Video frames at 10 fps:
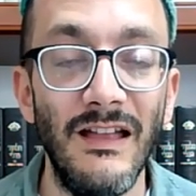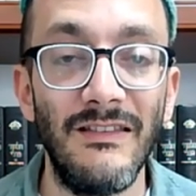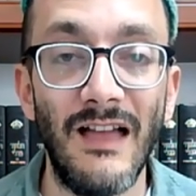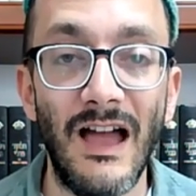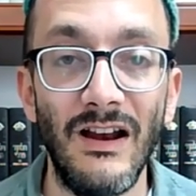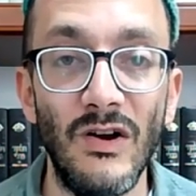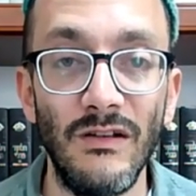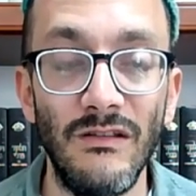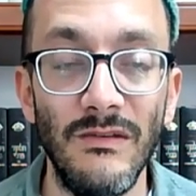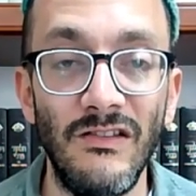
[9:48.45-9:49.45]
It's not
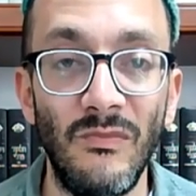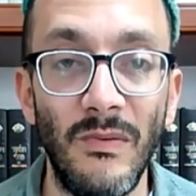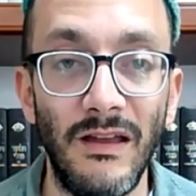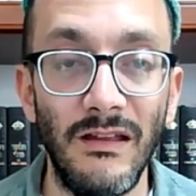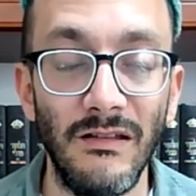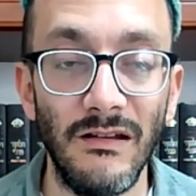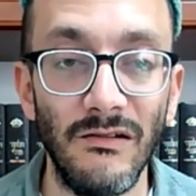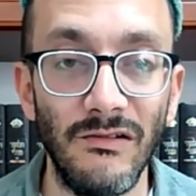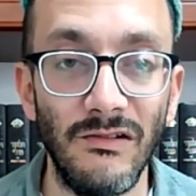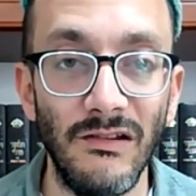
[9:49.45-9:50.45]
going to be
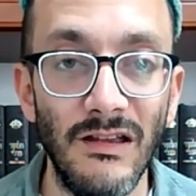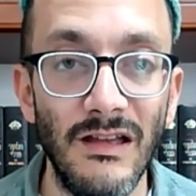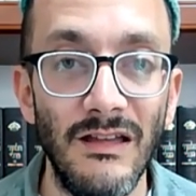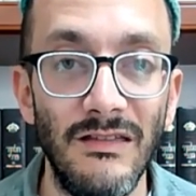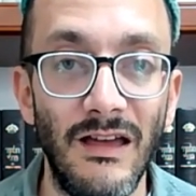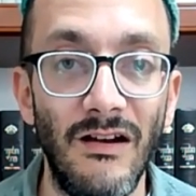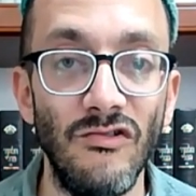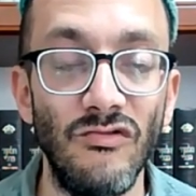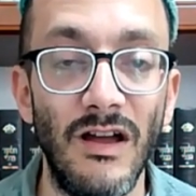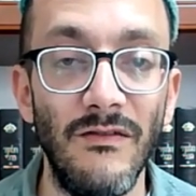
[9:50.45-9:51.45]
speculators that
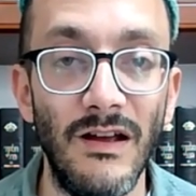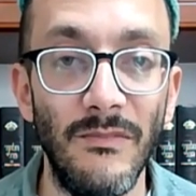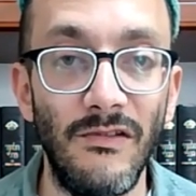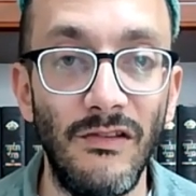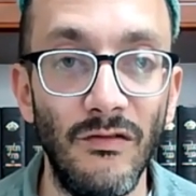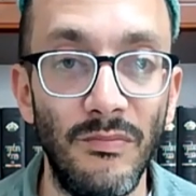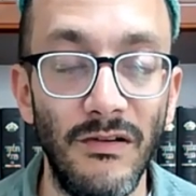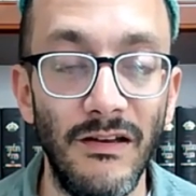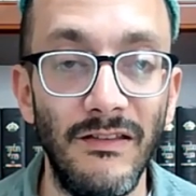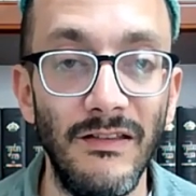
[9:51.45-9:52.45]
are driving up the silver
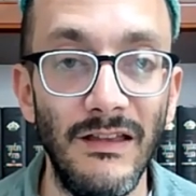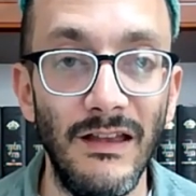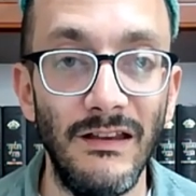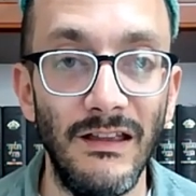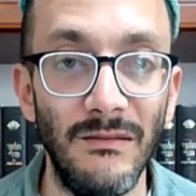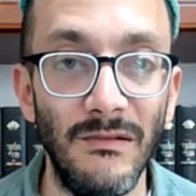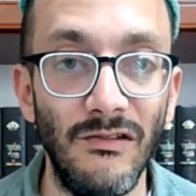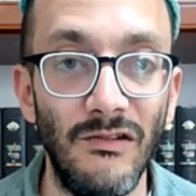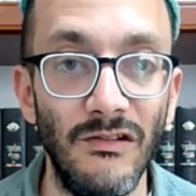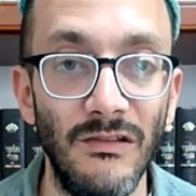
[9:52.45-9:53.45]
price in the end game
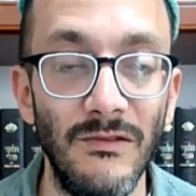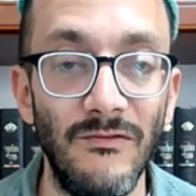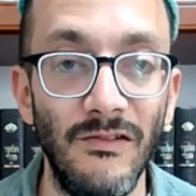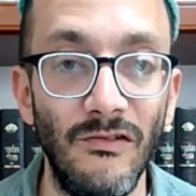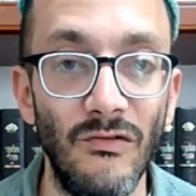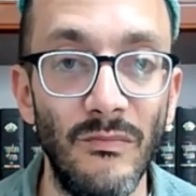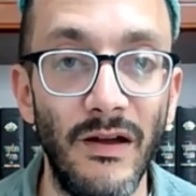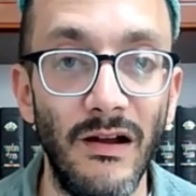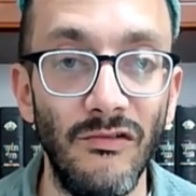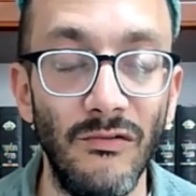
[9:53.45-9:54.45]
is going to be physical
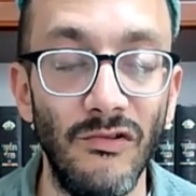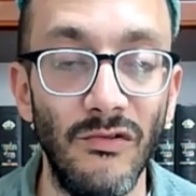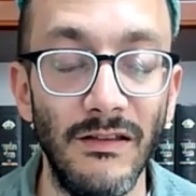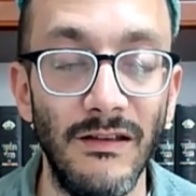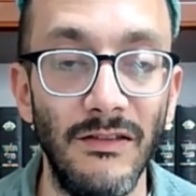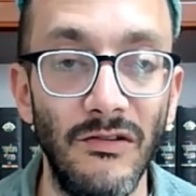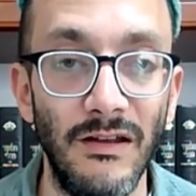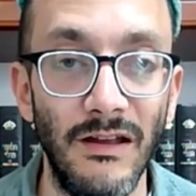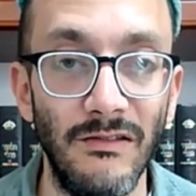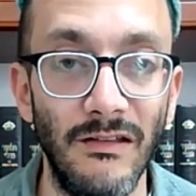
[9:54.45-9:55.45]
buyers who are trying to get
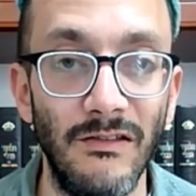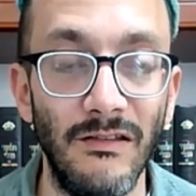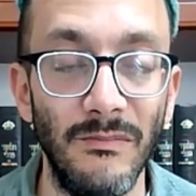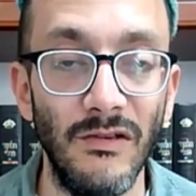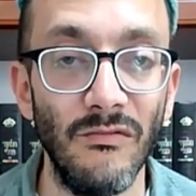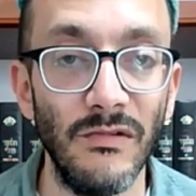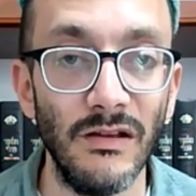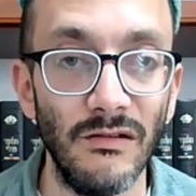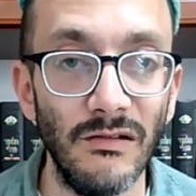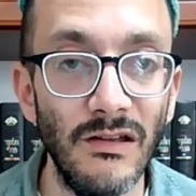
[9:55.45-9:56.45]
their hands on something
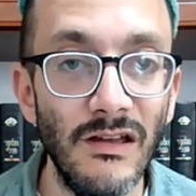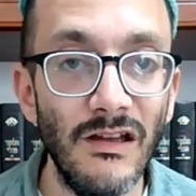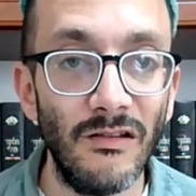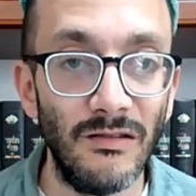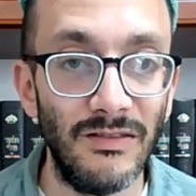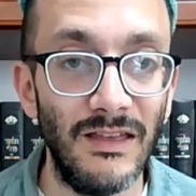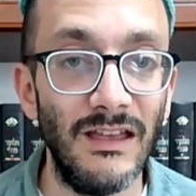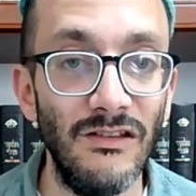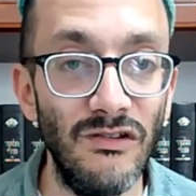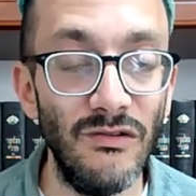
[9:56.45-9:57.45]
real so that they
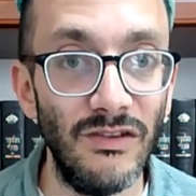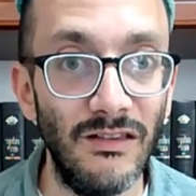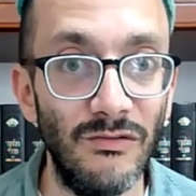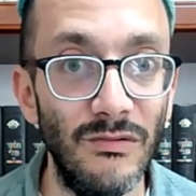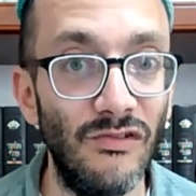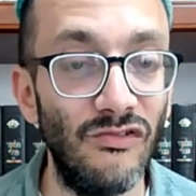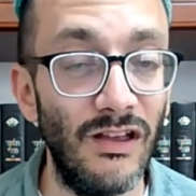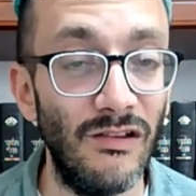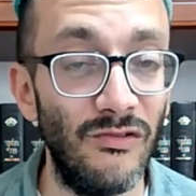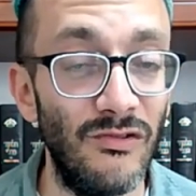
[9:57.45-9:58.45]
can use it to
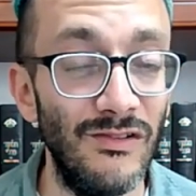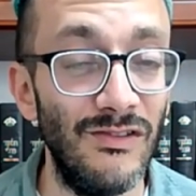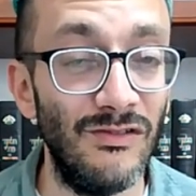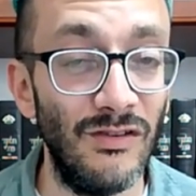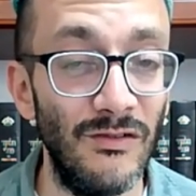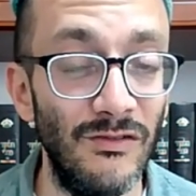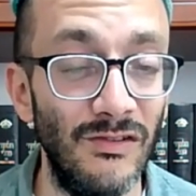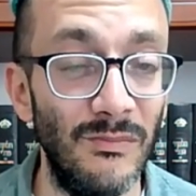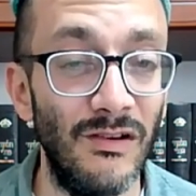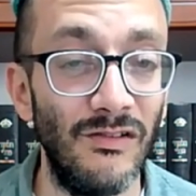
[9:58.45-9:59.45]
exchange for goods and
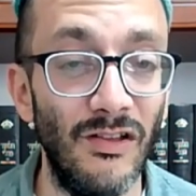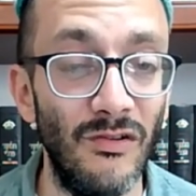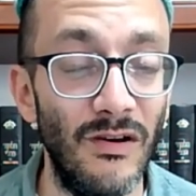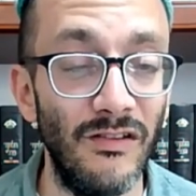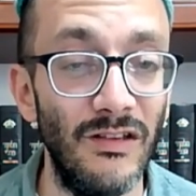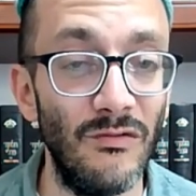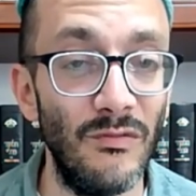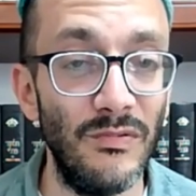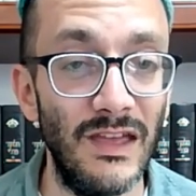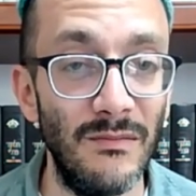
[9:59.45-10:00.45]
services because otherwise they
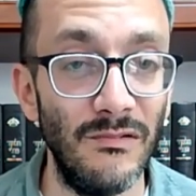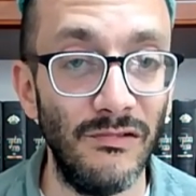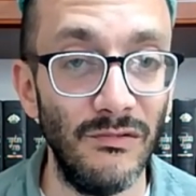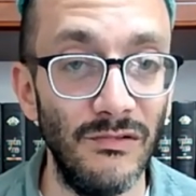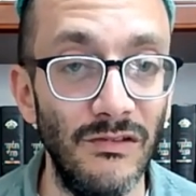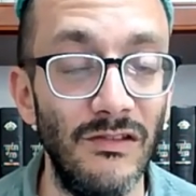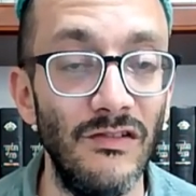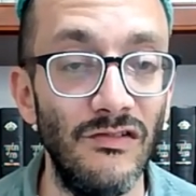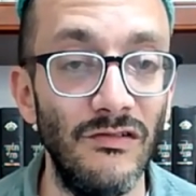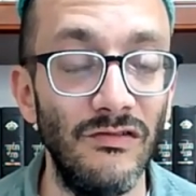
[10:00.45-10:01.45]
won't be able to when the
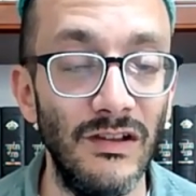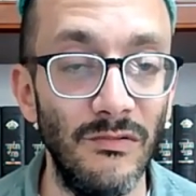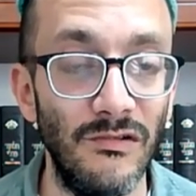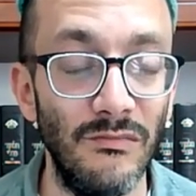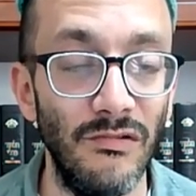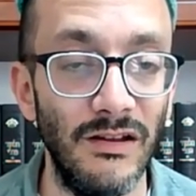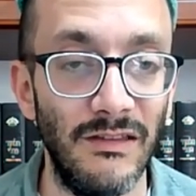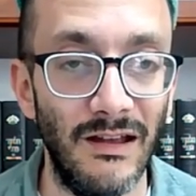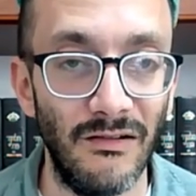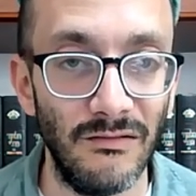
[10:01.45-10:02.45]
division of labor could break
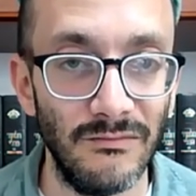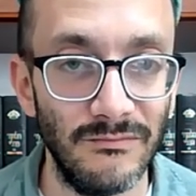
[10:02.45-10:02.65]
down.